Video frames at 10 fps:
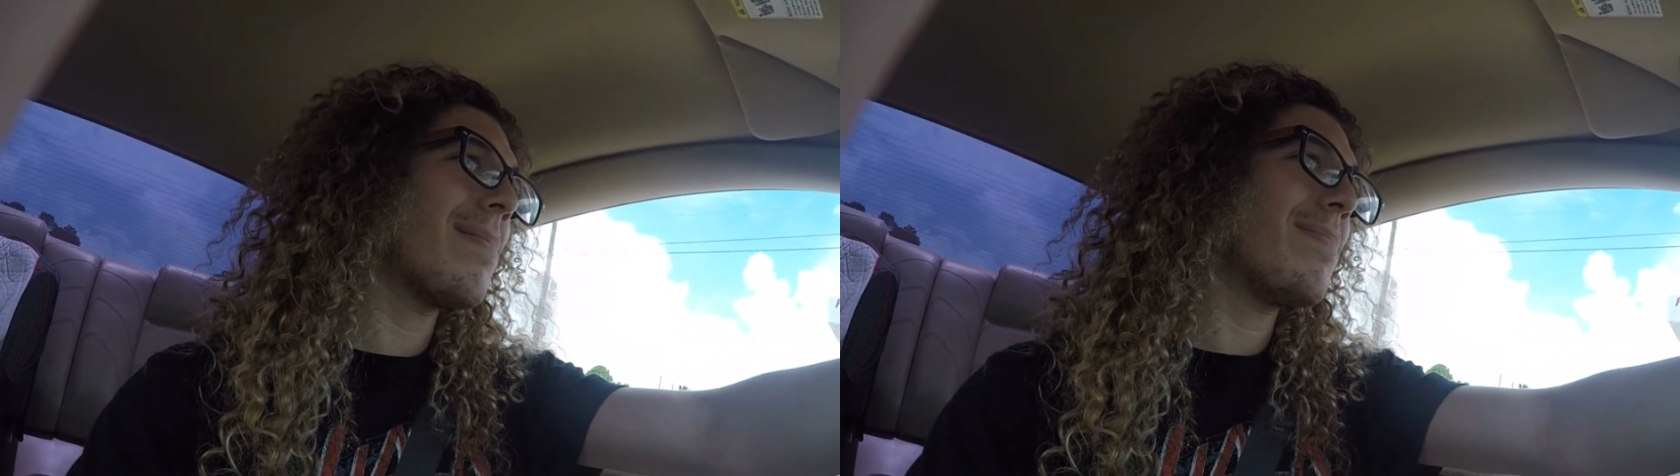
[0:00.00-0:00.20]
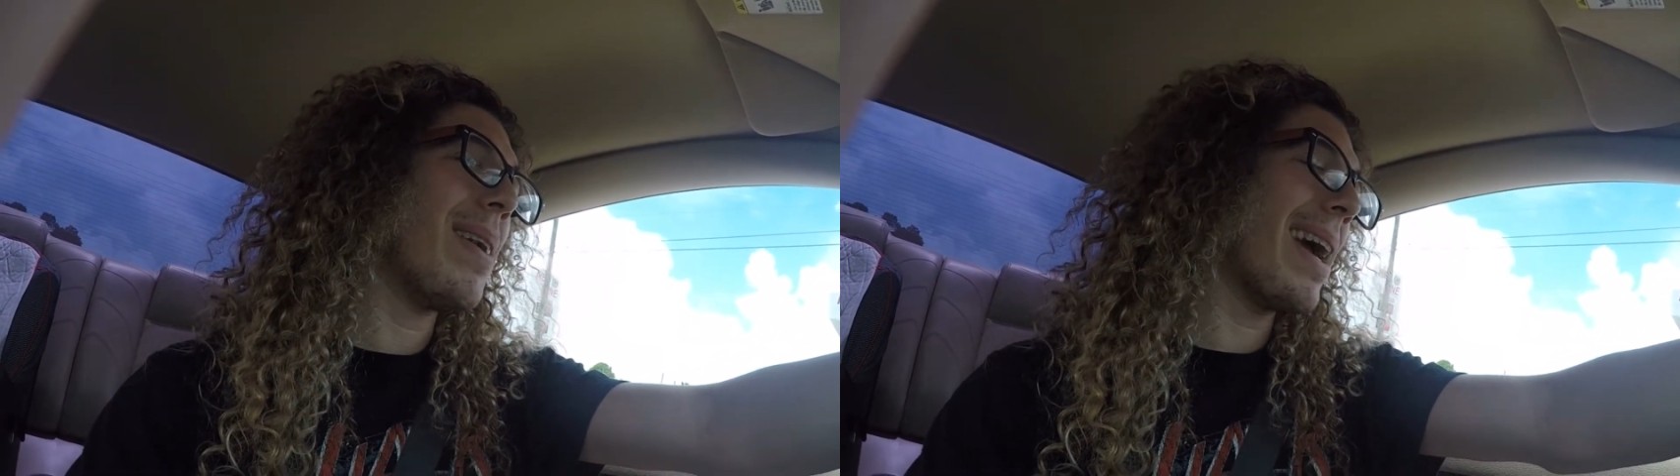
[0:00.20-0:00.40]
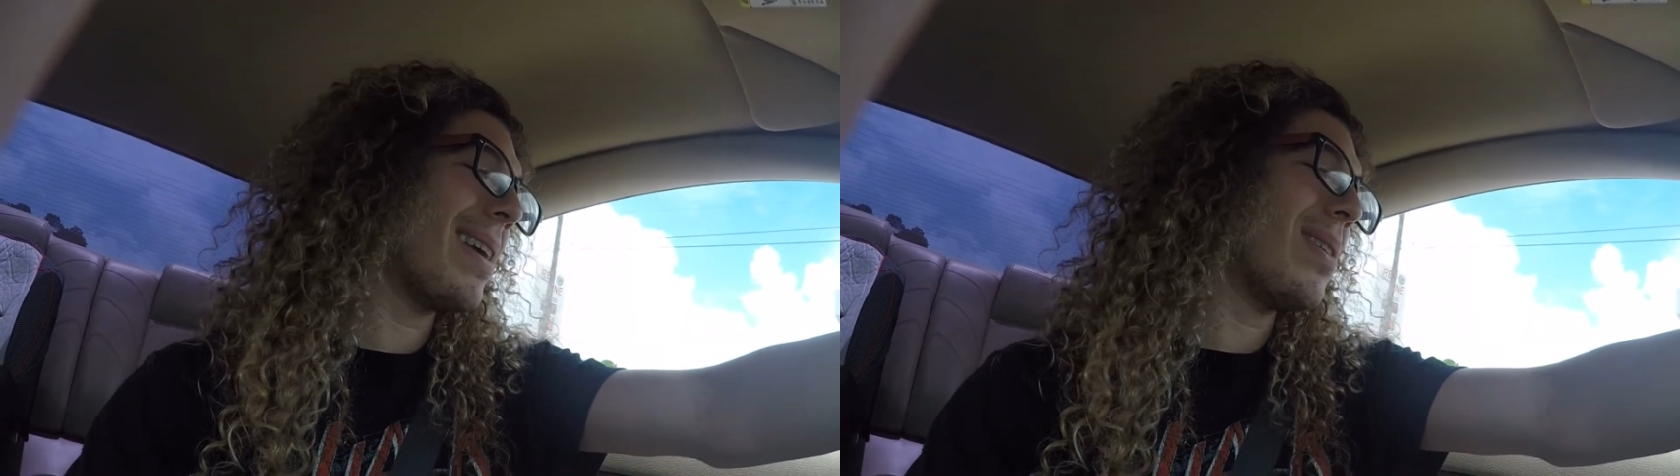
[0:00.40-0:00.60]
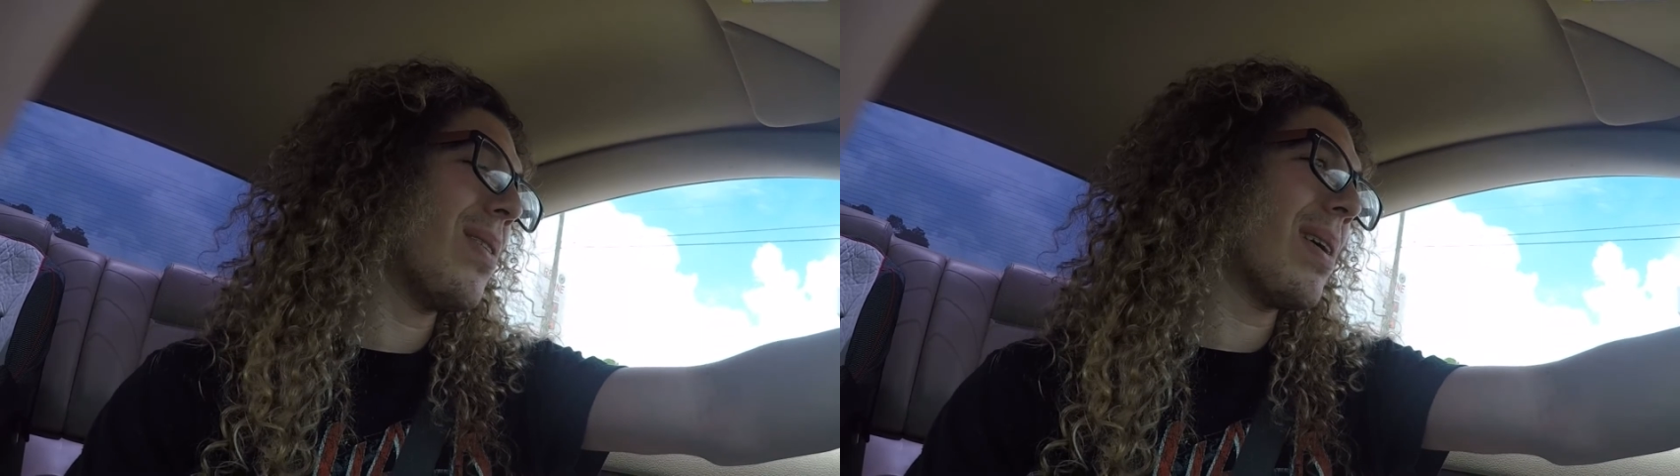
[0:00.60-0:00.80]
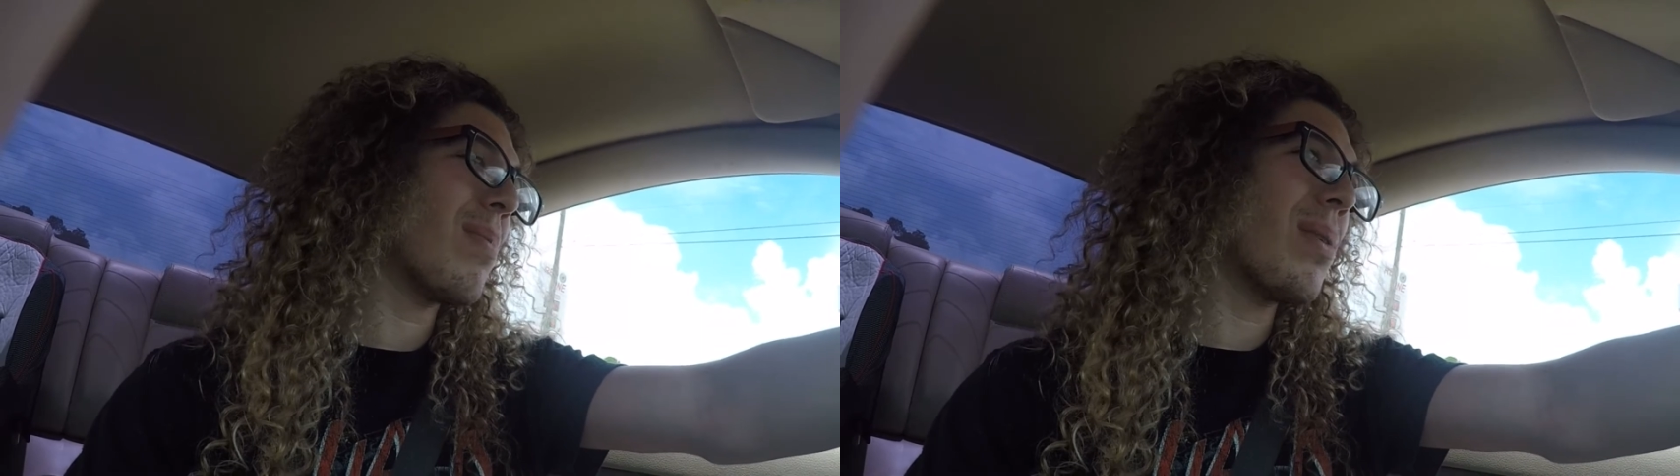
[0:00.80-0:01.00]
Man, you
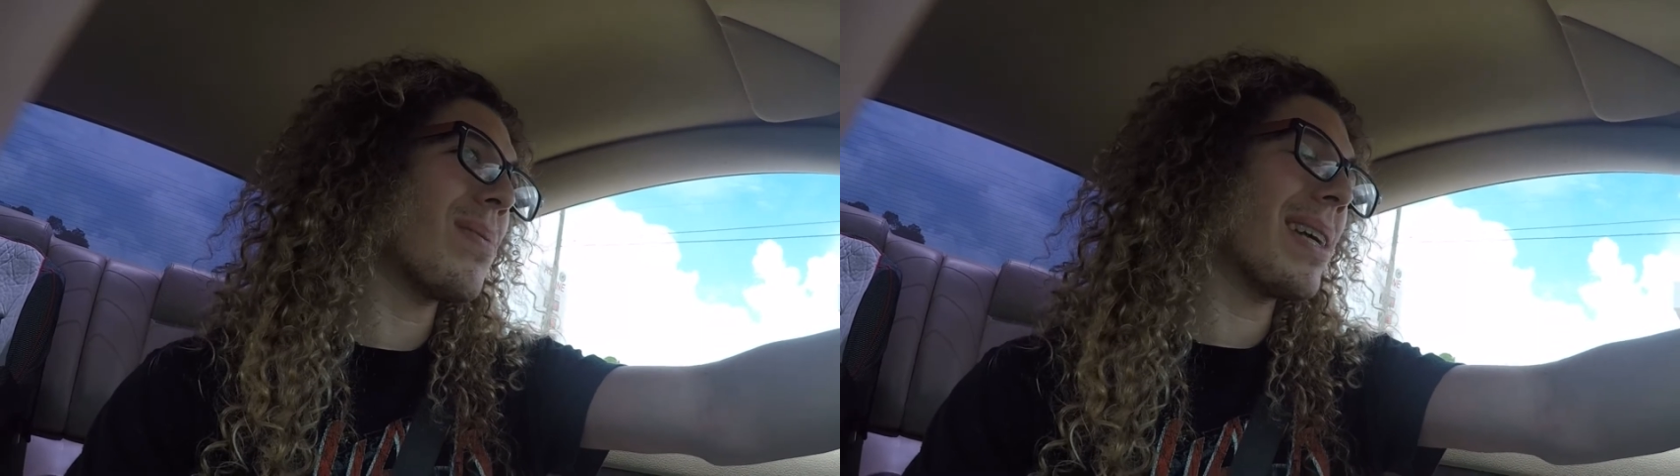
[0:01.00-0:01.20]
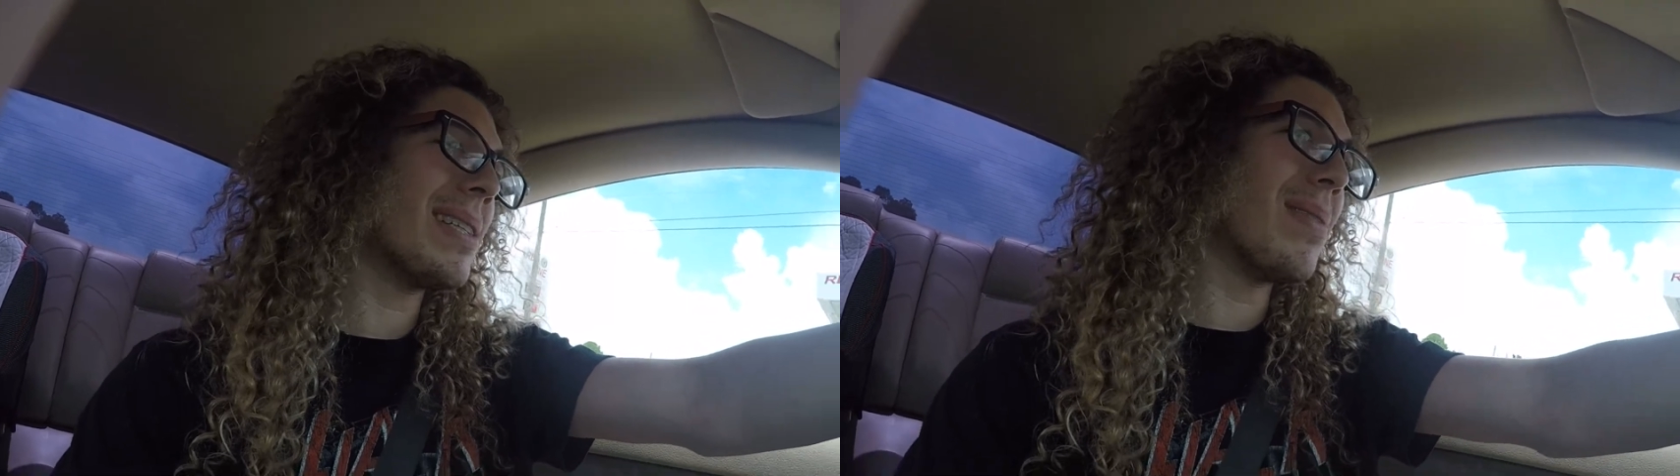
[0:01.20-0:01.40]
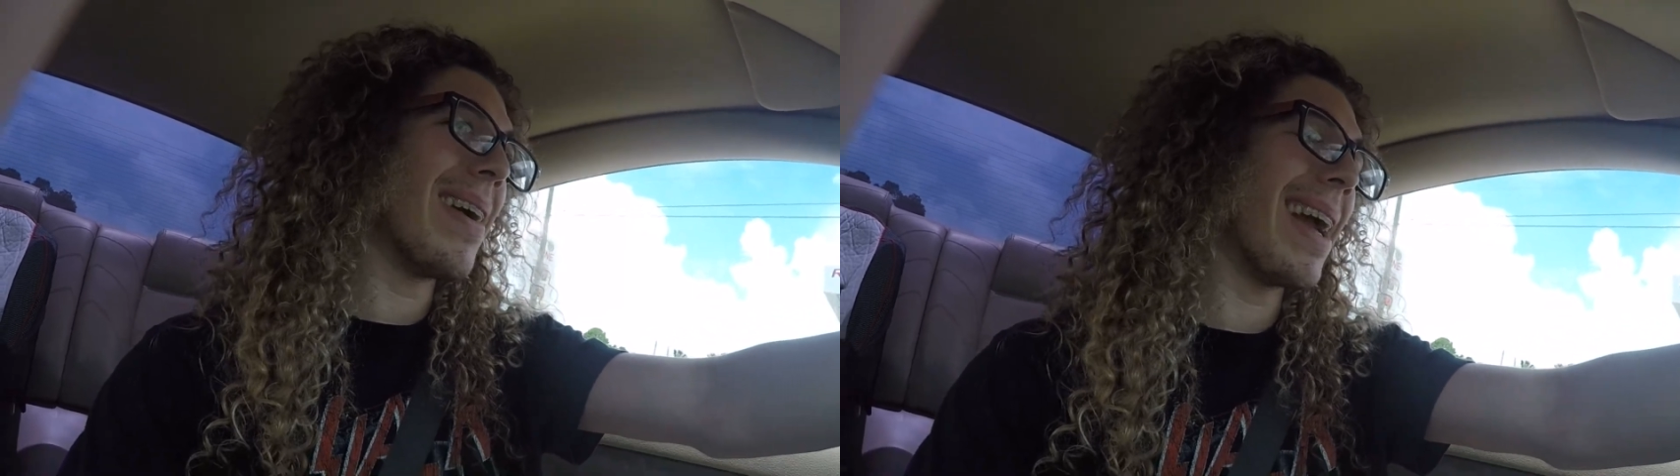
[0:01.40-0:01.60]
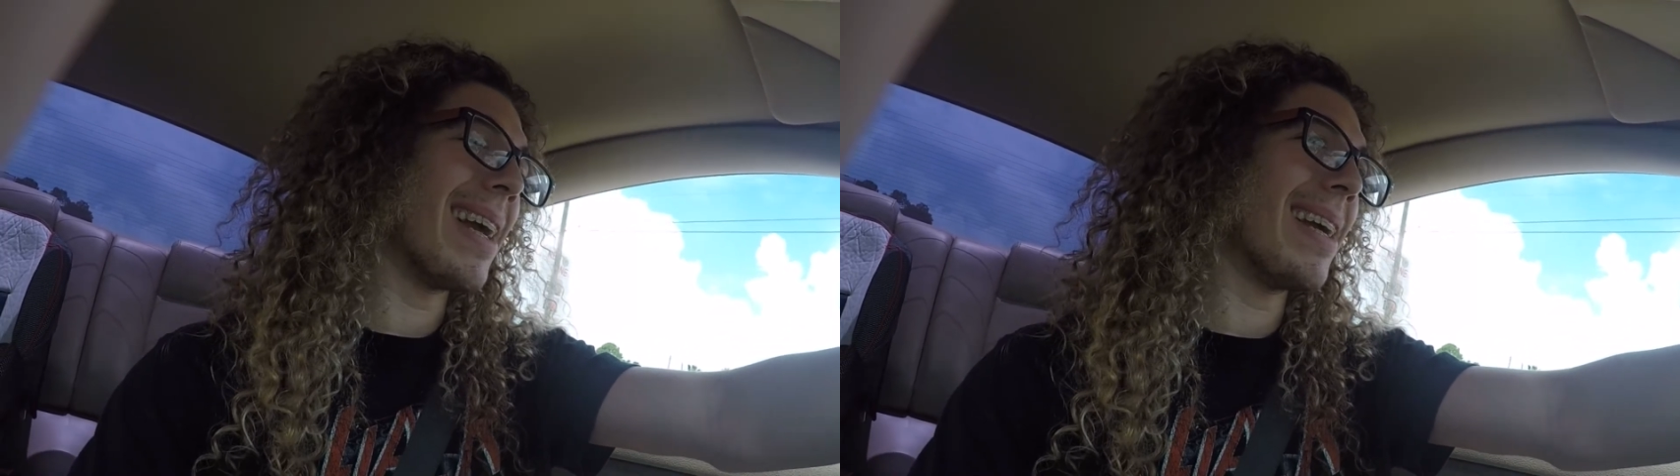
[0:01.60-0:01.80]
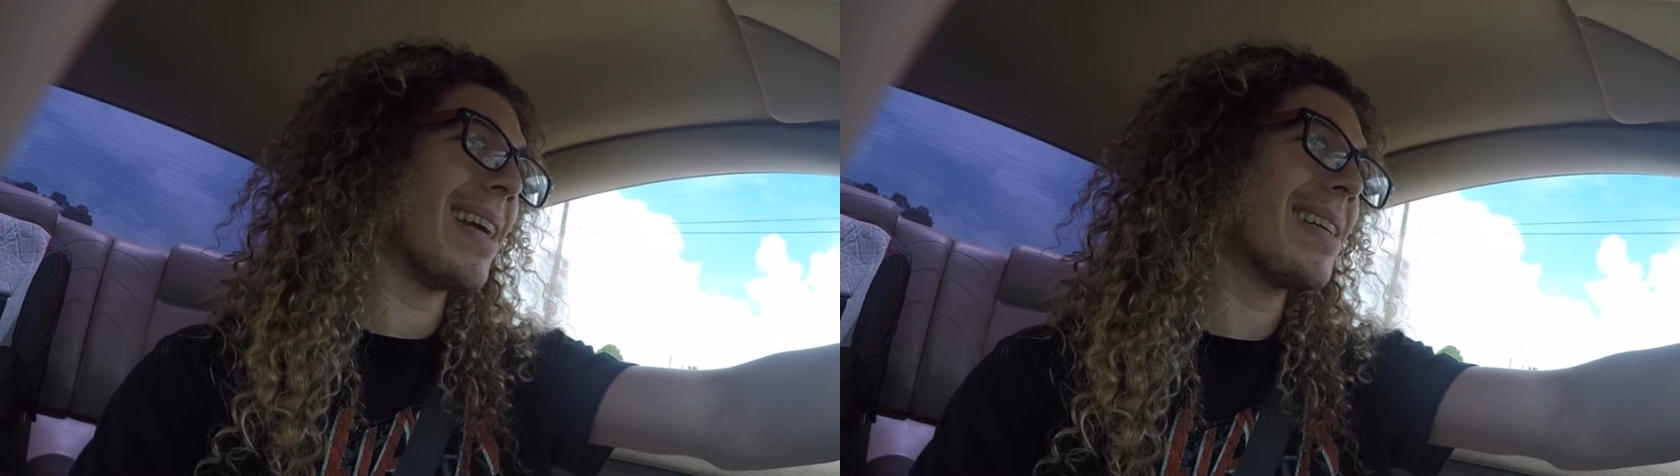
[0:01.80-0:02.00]
know what, probably two
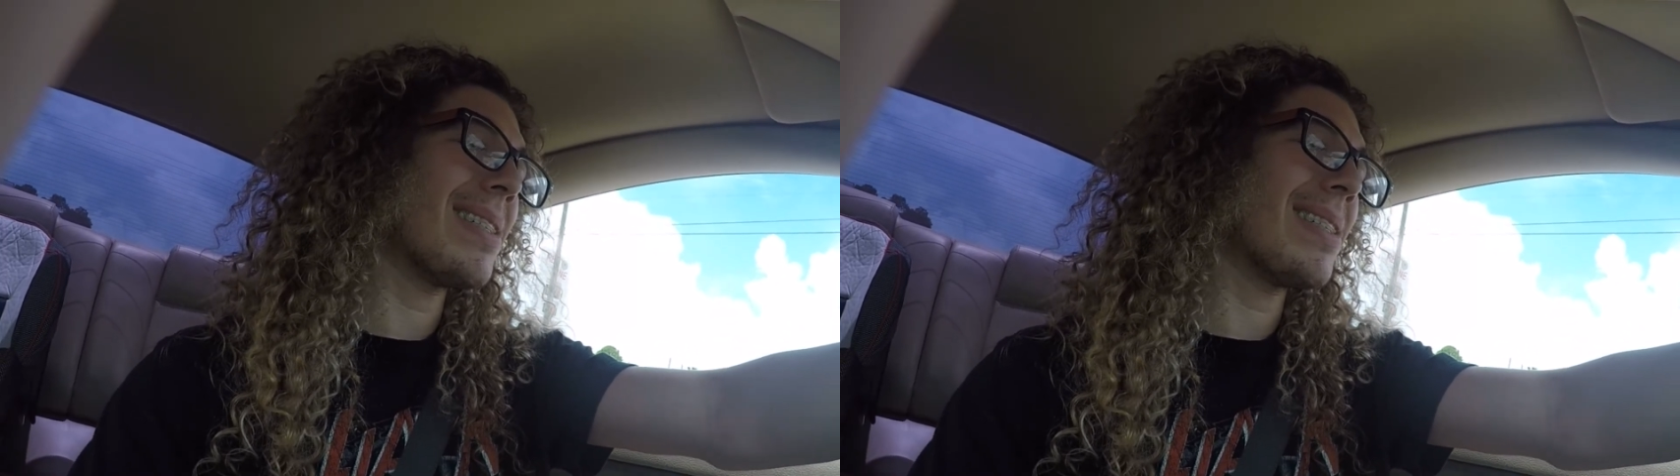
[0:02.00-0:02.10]
eighty.